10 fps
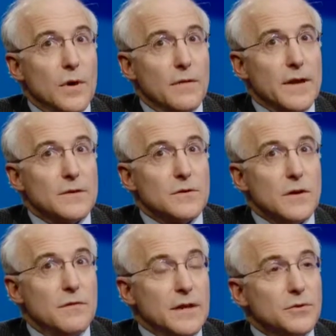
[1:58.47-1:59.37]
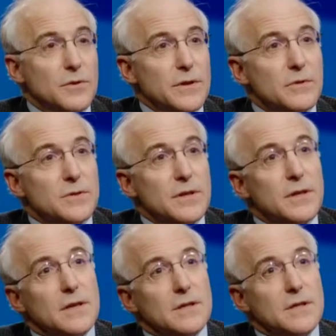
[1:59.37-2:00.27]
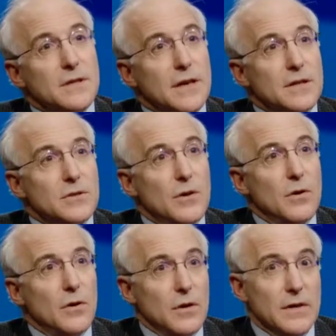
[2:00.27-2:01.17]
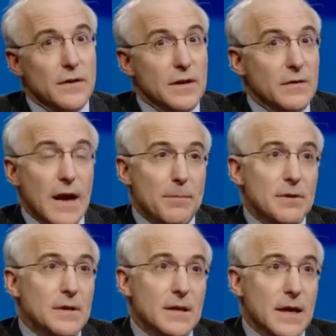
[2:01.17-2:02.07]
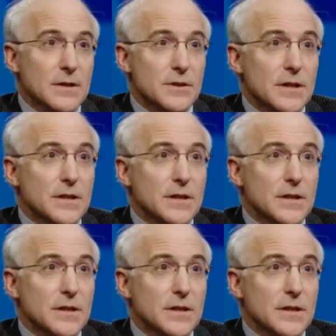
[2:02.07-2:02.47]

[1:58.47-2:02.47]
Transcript: Well, that's uh, eventually you see societies, uh, even even happened in ancient